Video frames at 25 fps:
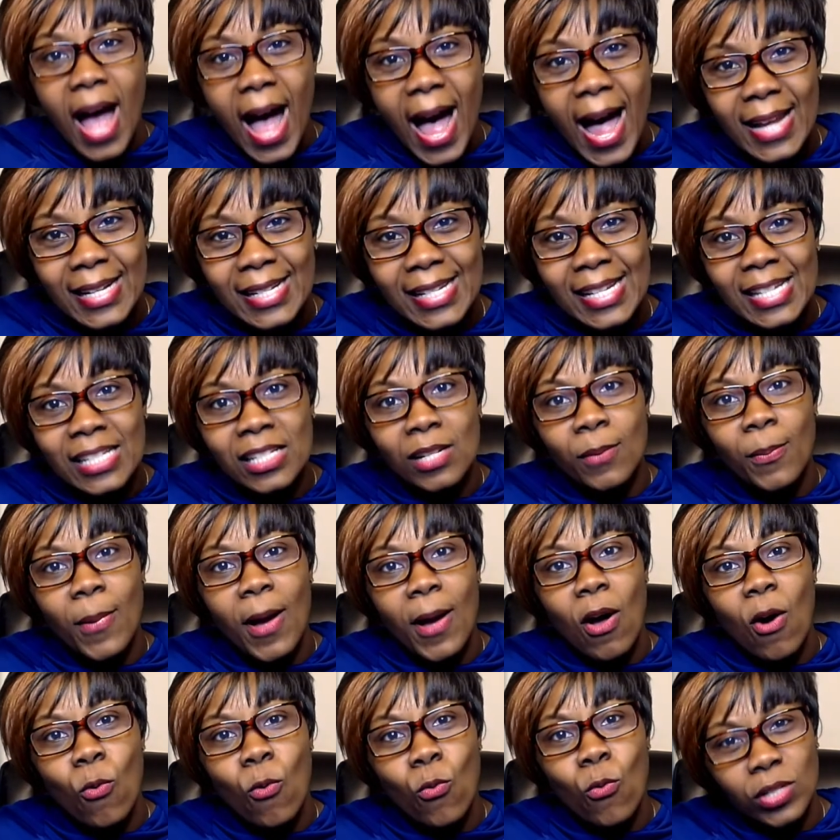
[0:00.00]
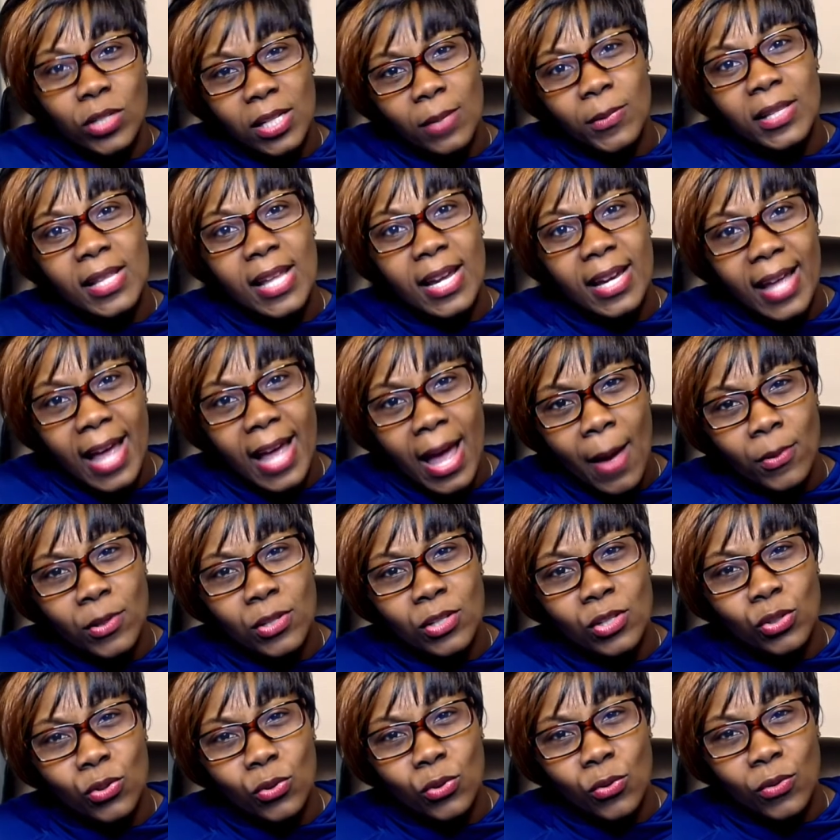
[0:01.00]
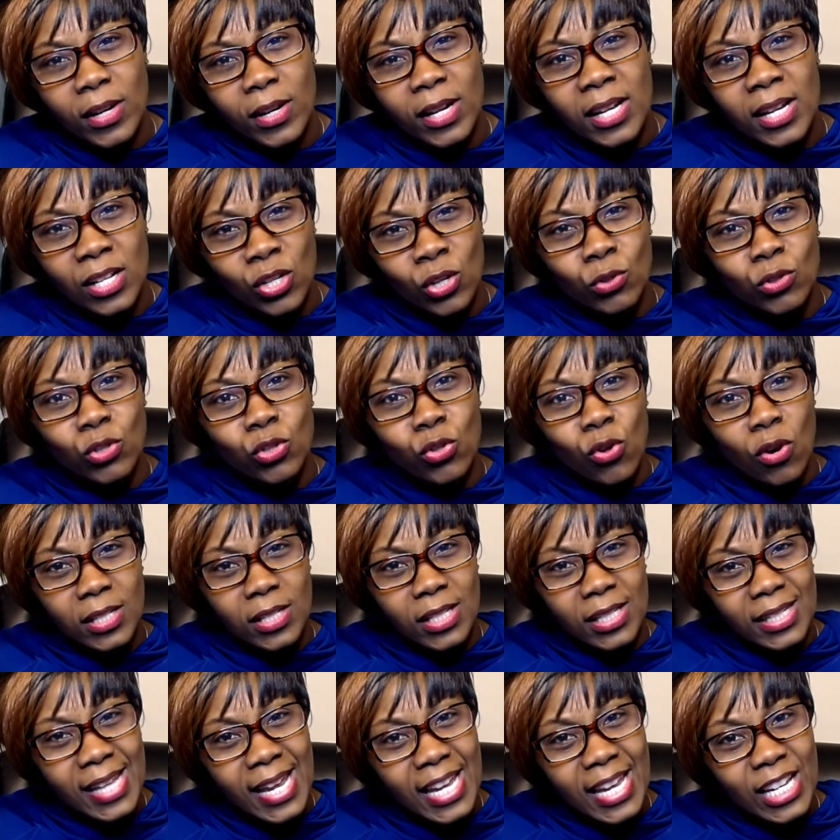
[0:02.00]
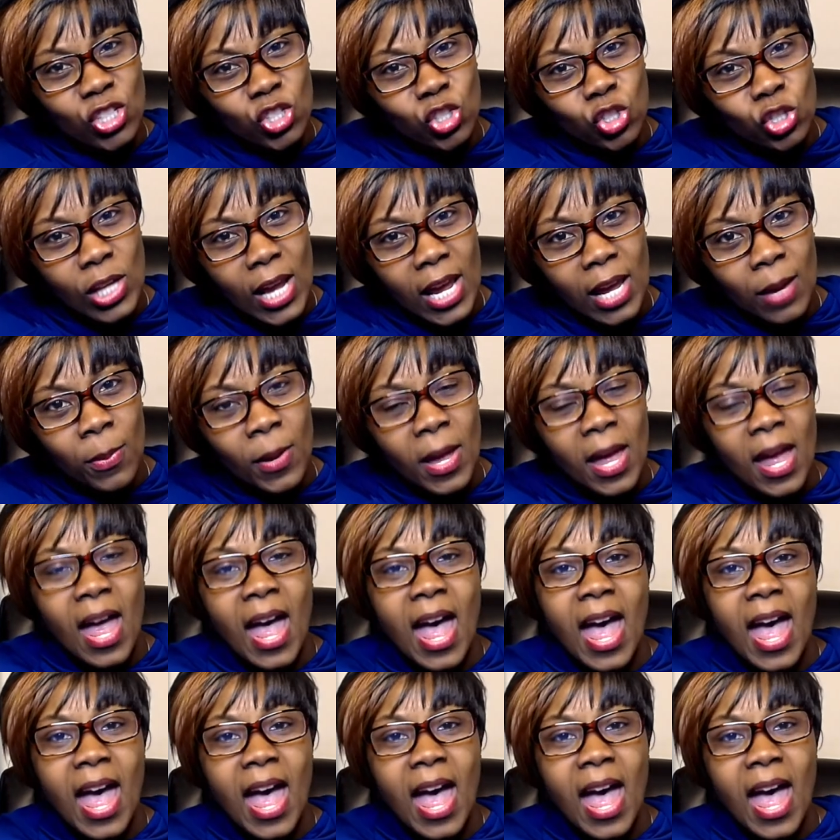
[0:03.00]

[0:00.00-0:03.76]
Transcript: ideas about ooh, something that could happen in the story, you know, start to take shape.